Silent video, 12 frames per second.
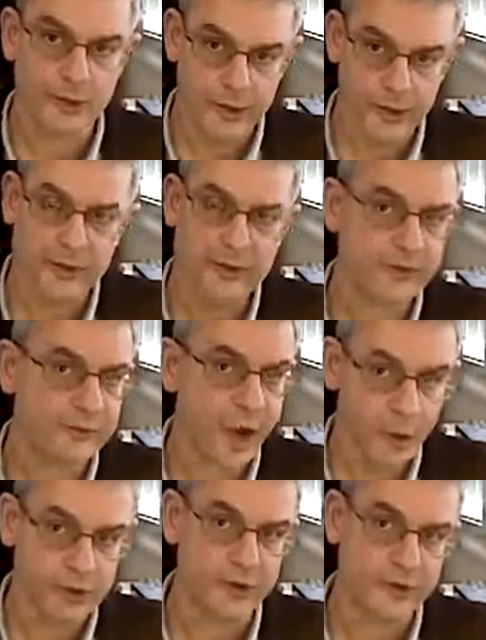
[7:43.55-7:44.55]
these
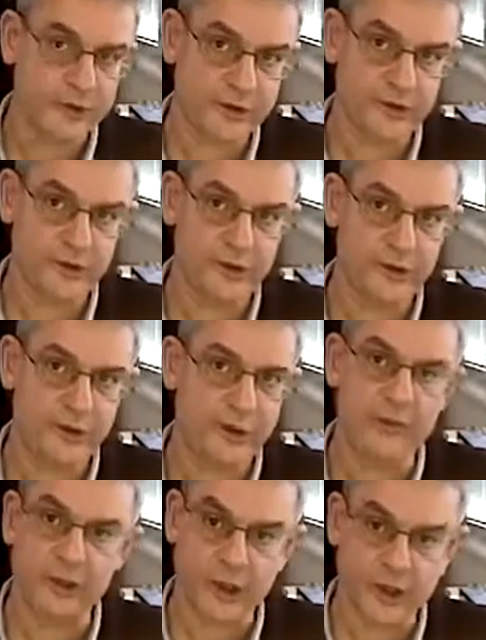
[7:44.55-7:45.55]
founders
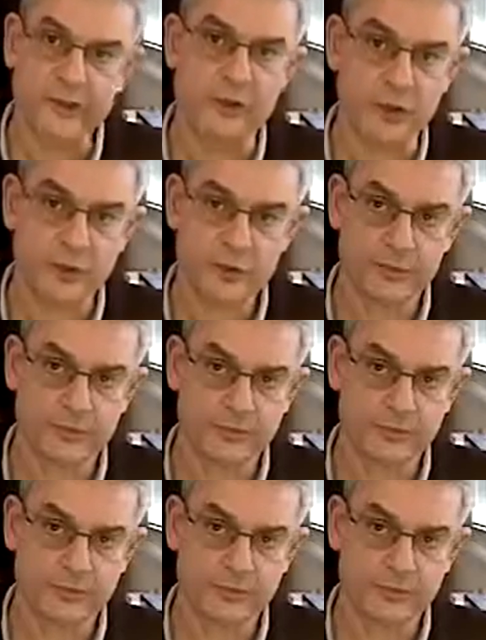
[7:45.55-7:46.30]
of the institute